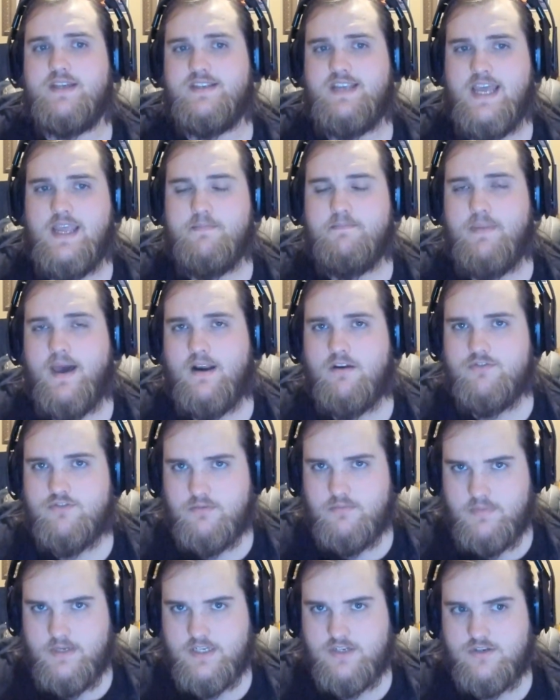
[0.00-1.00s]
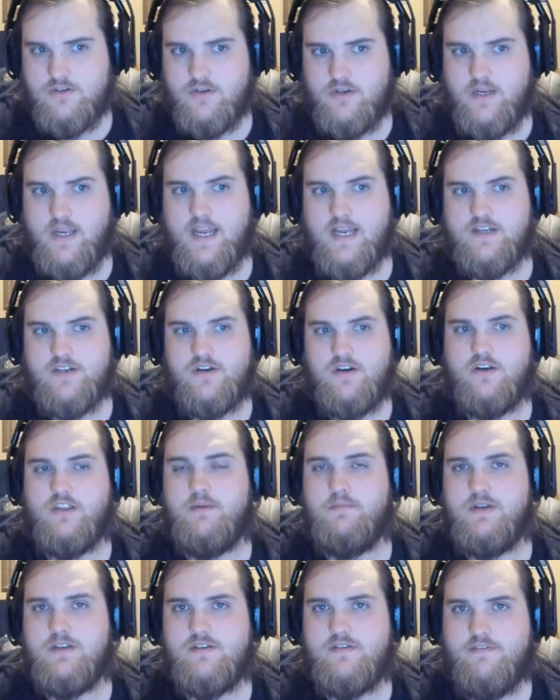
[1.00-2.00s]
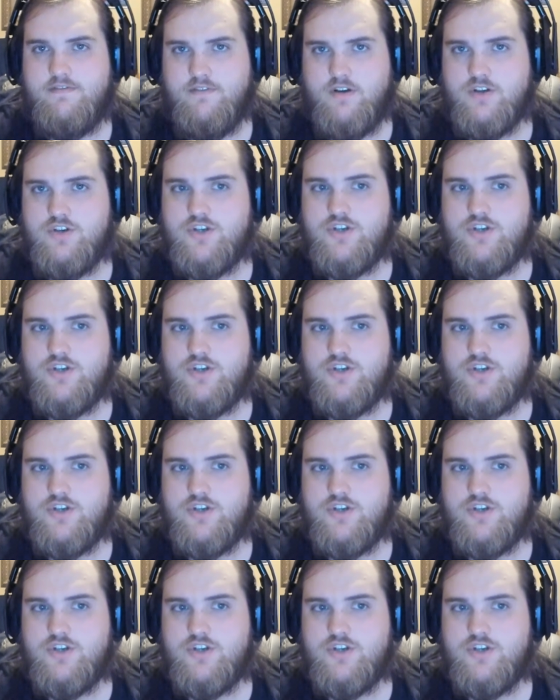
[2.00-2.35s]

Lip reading: take battles from history and turn them into